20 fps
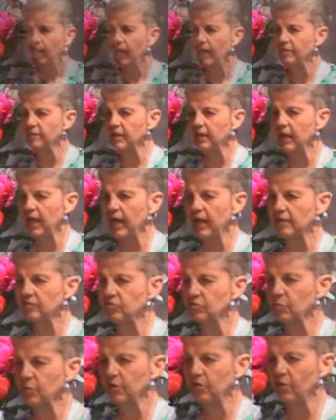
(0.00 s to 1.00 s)
And the
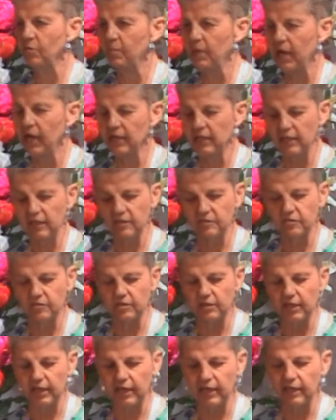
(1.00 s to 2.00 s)
last one on my
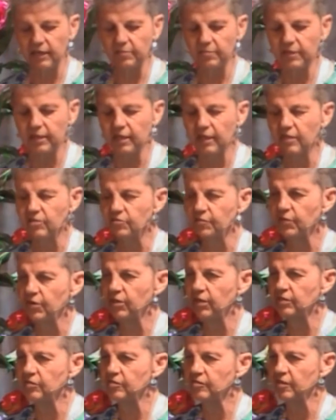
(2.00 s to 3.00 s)
list today, it's
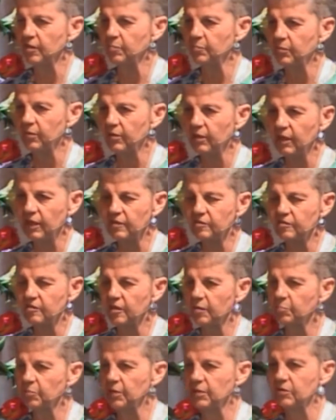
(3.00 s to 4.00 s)
very simple. It's
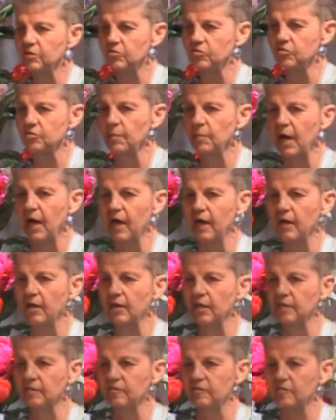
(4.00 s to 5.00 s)
simply to smile
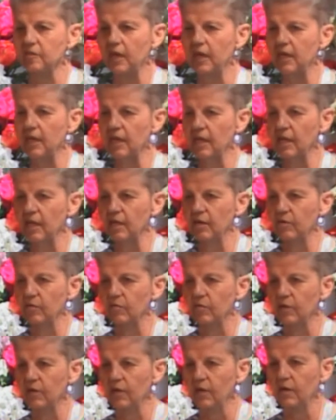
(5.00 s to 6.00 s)
and say
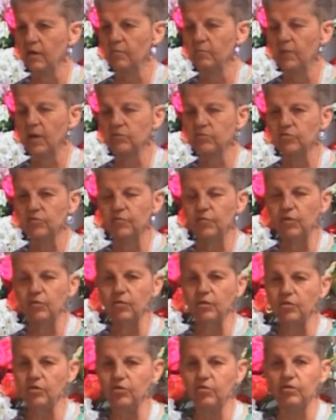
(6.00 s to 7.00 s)
hello. Most of you
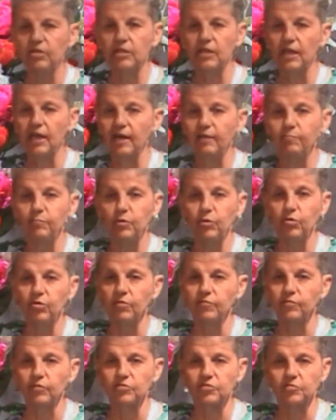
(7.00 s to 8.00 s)
in Unity have
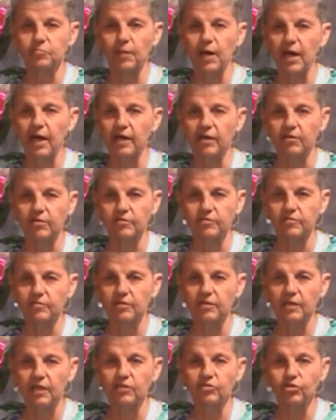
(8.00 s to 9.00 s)
beautiful smiles
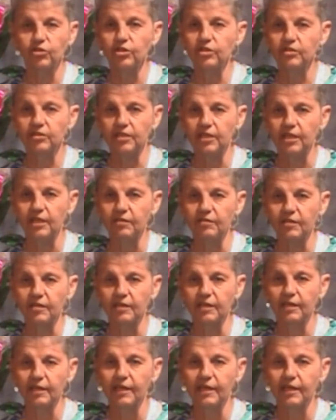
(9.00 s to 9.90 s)
and good teeth.